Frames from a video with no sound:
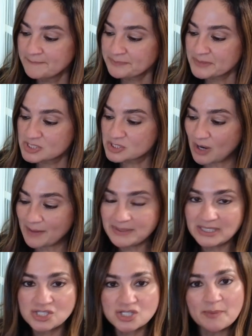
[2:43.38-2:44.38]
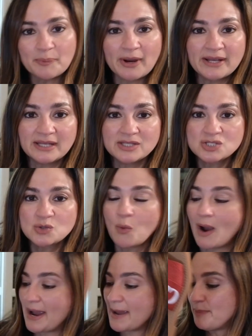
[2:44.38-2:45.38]
So I'm going to jump right into
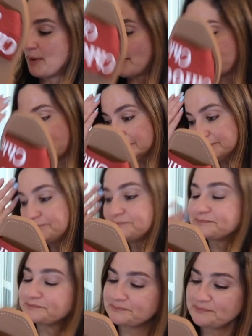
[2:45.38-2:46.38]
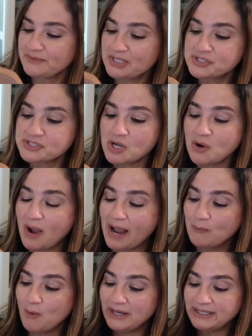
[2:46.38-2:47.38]
why I bought them. So I
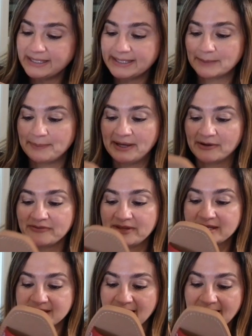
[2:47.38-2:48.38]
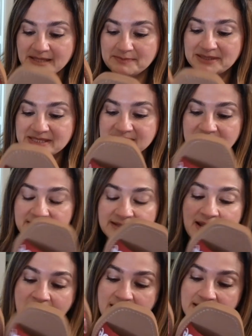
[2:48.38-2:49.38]
wanted to get a pair of these. I had been
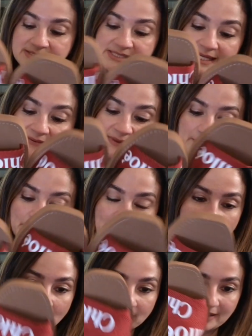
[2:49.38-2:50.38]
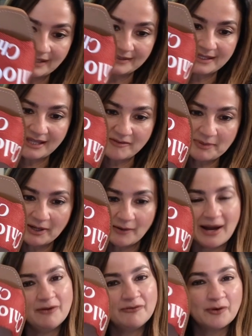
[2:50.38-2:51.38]
seeing them around, and I think they've been
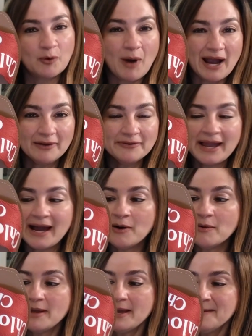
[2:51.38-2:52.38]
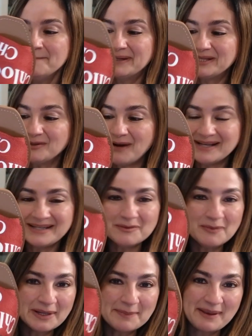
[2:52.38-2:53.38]
around for a while now. But, you know, I didn't
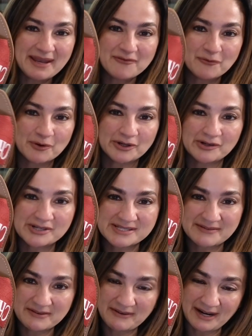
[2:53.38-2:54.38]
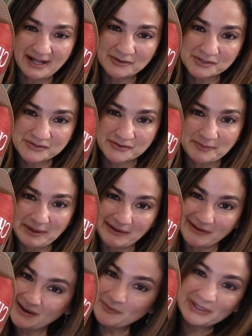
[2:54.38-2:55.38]
want to pay $475 for a
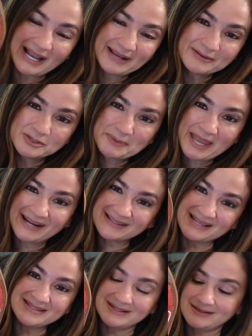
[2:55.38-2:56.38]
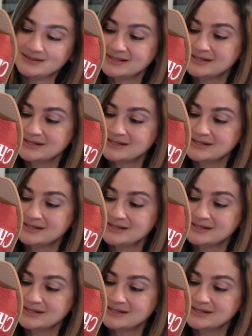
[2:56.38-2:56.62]
pair. To be honest, I didn't.